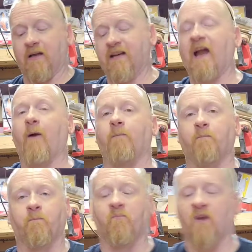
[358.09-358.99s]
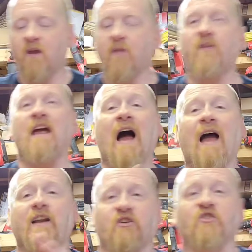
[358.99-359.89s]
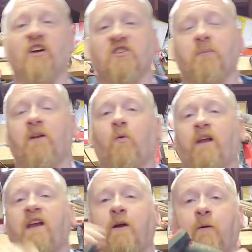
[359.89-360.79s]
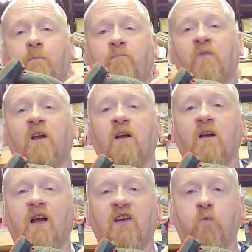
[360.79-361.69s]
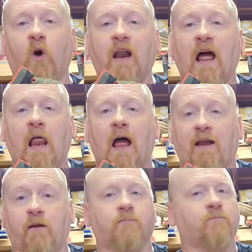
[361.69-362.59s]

Now, the height adjustment on it here is what I like.